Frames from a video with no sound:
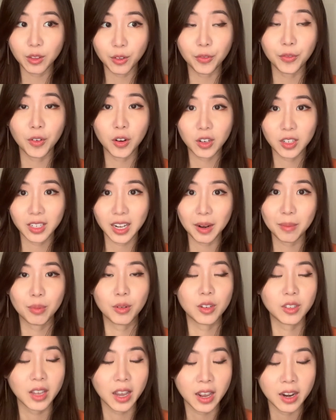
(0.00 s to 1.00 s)
The first
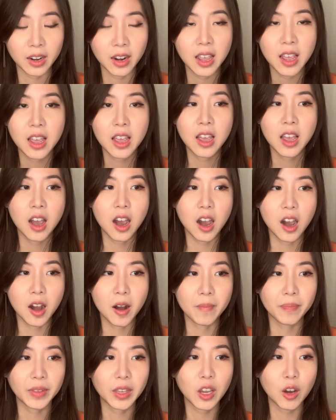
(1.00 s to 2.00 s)

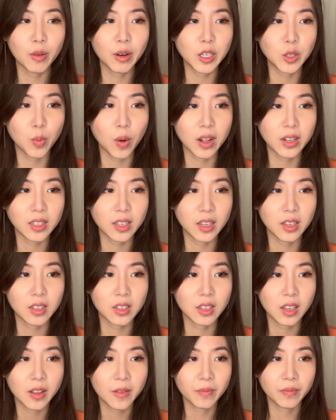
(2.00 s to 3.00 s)
10%. He always wants
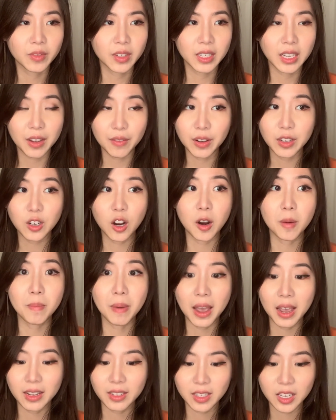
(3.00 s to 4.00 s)
us to give us our
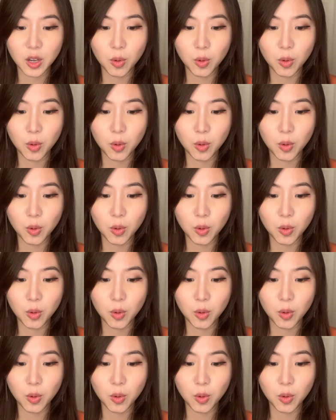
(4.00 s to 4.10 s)
best.